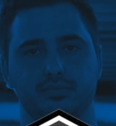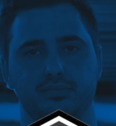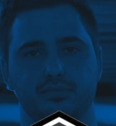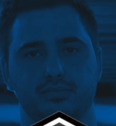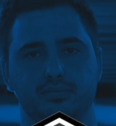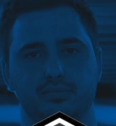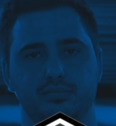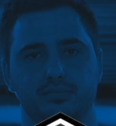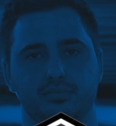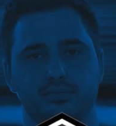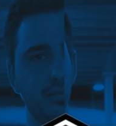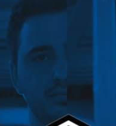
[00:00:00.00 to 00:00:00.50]

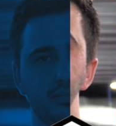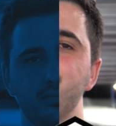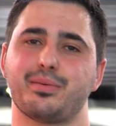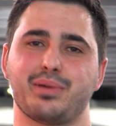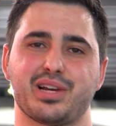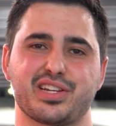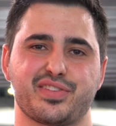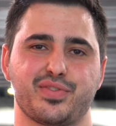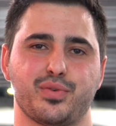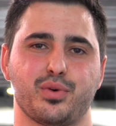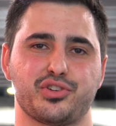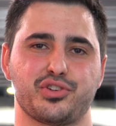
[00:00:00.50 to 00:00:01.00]
Thank you so
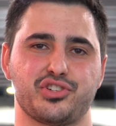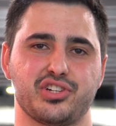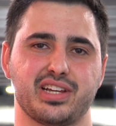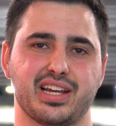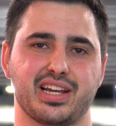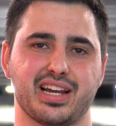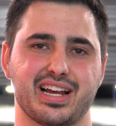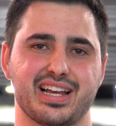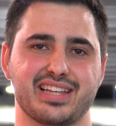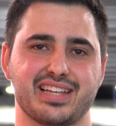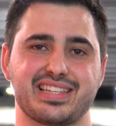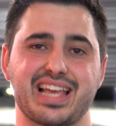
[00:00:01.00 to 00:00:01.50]
much for watching,
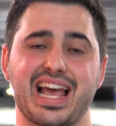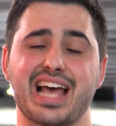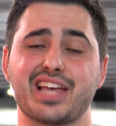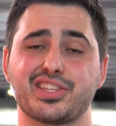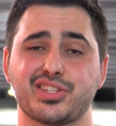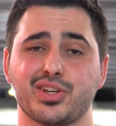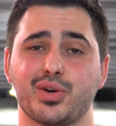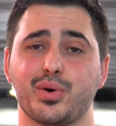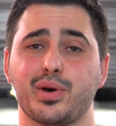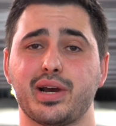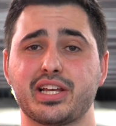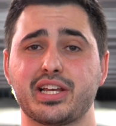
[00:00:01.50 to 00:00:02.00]
guys.
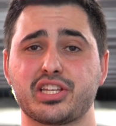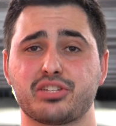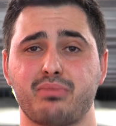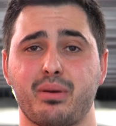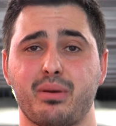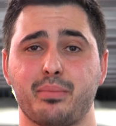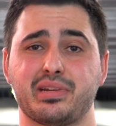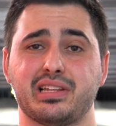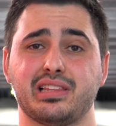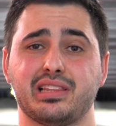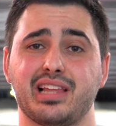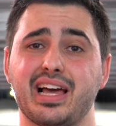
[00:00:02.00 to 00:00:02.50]
As always,
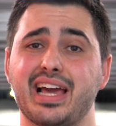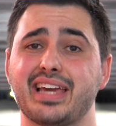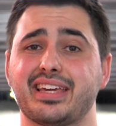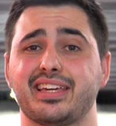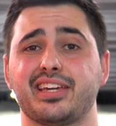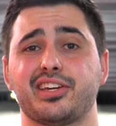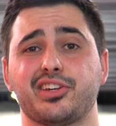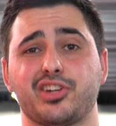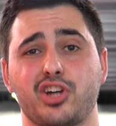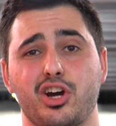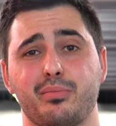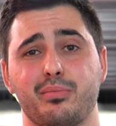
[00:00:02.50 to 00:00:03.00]
remember to
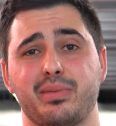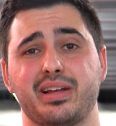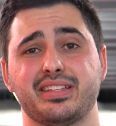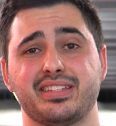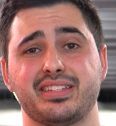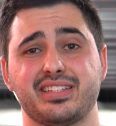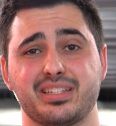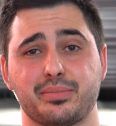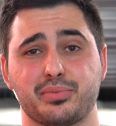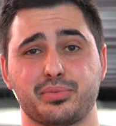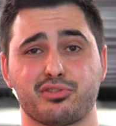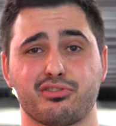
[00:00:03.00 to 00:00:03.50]
like, comment,
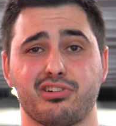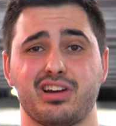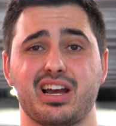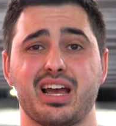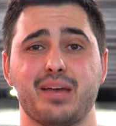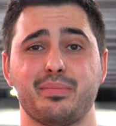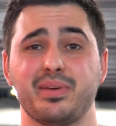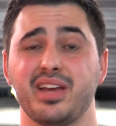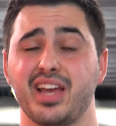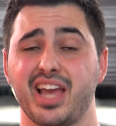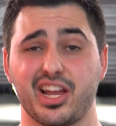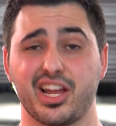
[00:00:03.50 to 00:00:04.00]

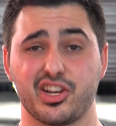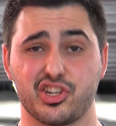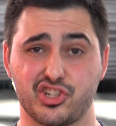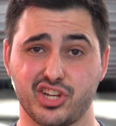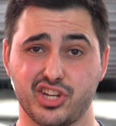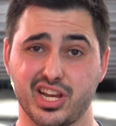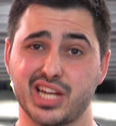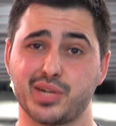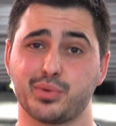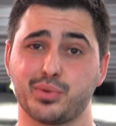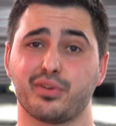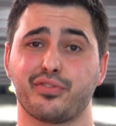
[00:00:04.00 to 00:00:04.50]
subscribe, and
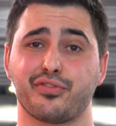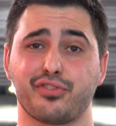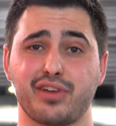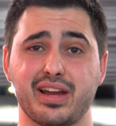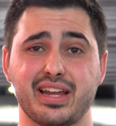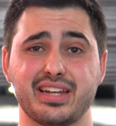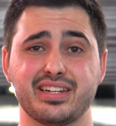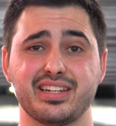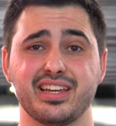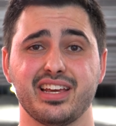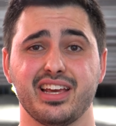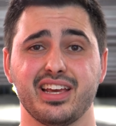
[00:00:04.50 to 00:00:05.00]
share to a
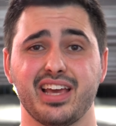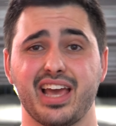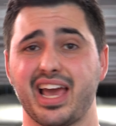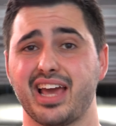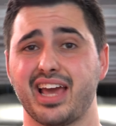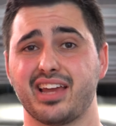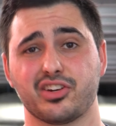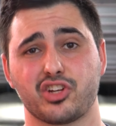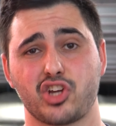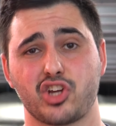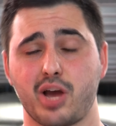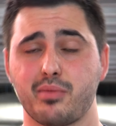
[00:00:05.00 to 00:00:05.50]
friend.
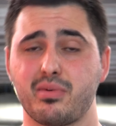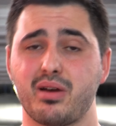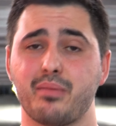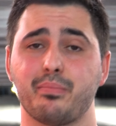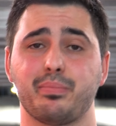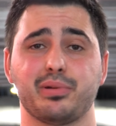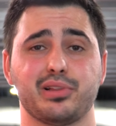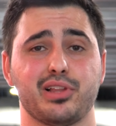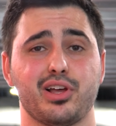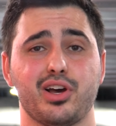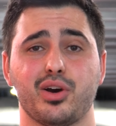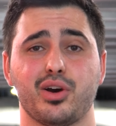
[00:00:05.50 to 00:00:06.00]
And comment
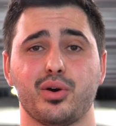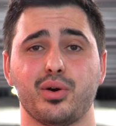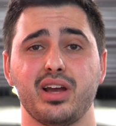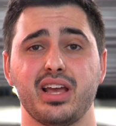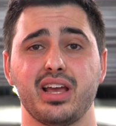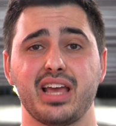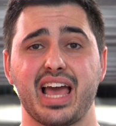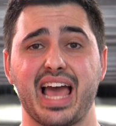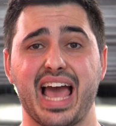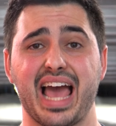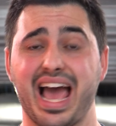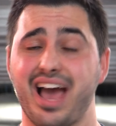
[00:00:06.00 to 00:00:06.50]
below,
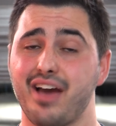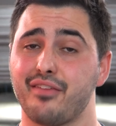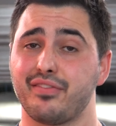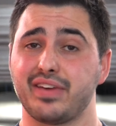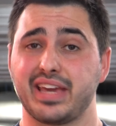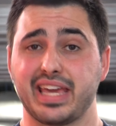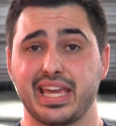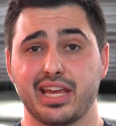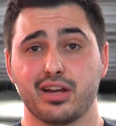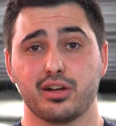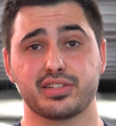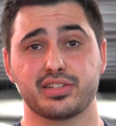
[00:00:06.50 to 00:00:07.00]
have
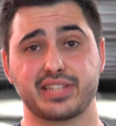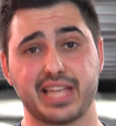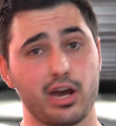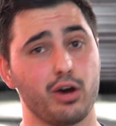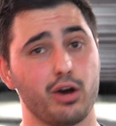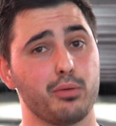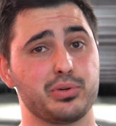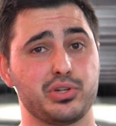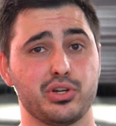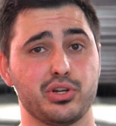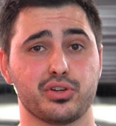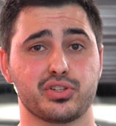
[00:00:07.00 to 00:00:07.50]
heels
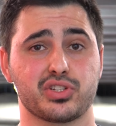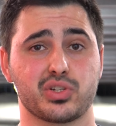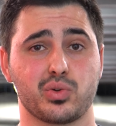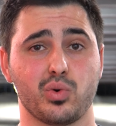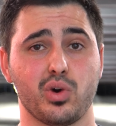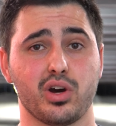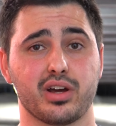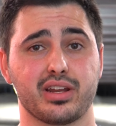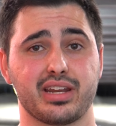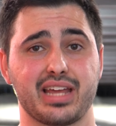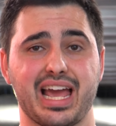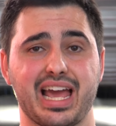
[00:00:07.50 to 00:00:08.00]
helped your
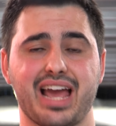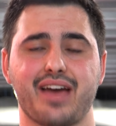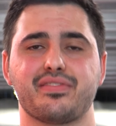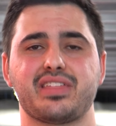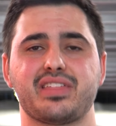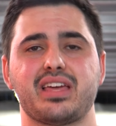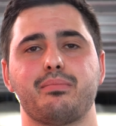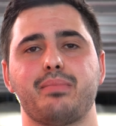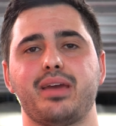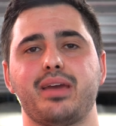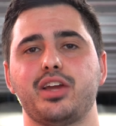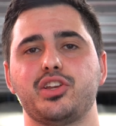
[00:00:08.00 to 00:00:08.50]
squat? Have
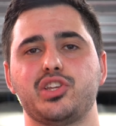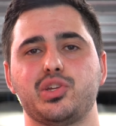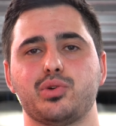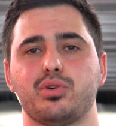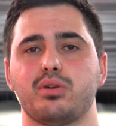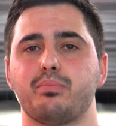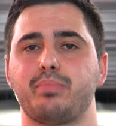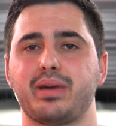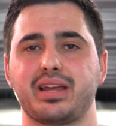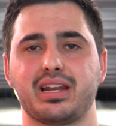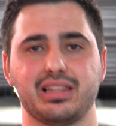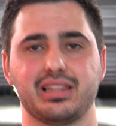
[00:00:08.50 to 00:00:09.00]
they made you
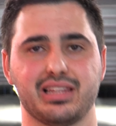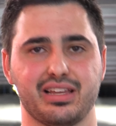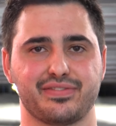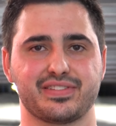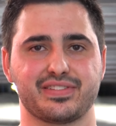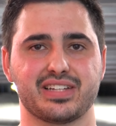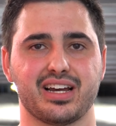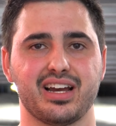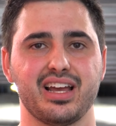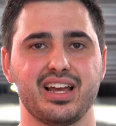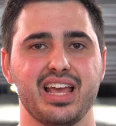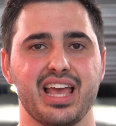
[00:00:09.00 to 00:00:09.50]
a better
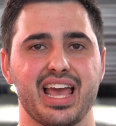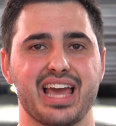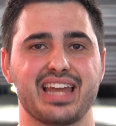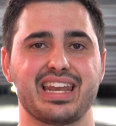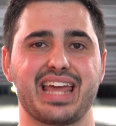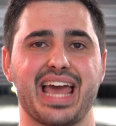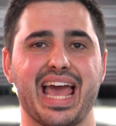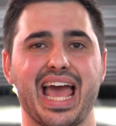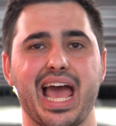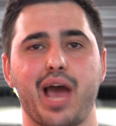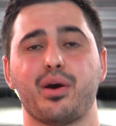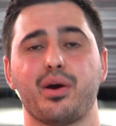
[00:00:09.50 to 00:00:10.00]
lifter? And
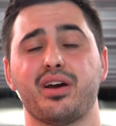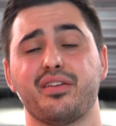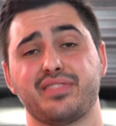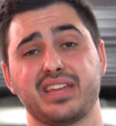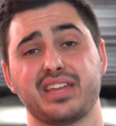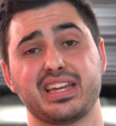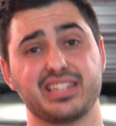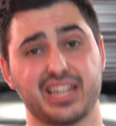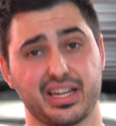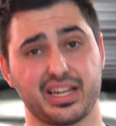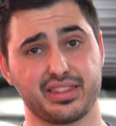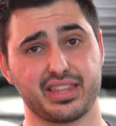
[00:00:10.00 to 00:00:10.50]
how have
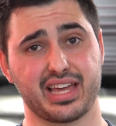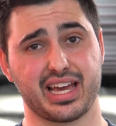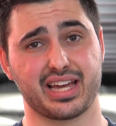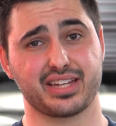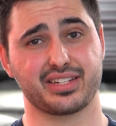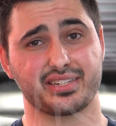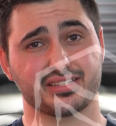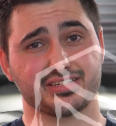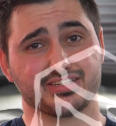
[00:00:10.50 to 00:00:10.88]
they done that?